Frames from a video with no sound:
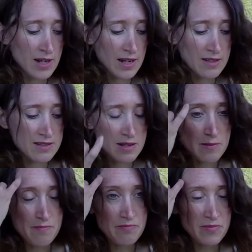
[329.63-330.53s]
And
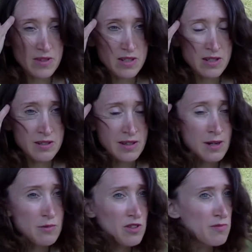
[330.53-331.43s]

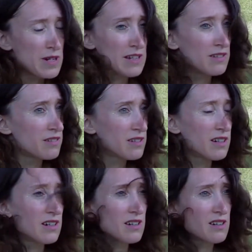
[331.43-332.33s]
that would have been
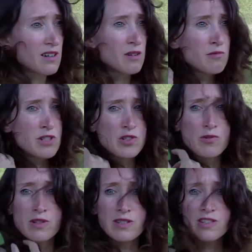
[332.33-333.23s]
a
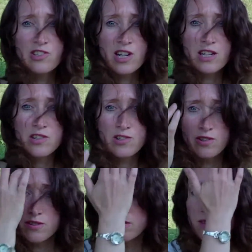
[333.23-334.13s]
ritual
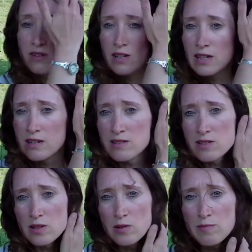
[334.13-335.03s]
initiation
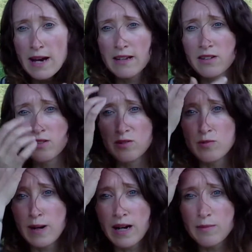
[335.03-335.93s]
into manhood,
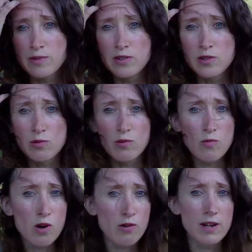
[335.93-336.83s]
or perhaps into a
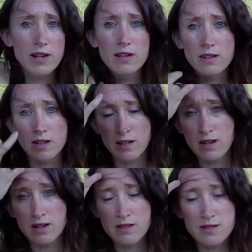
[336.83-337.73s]
warrior
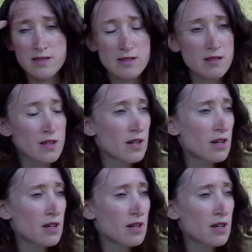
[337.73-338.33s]
class.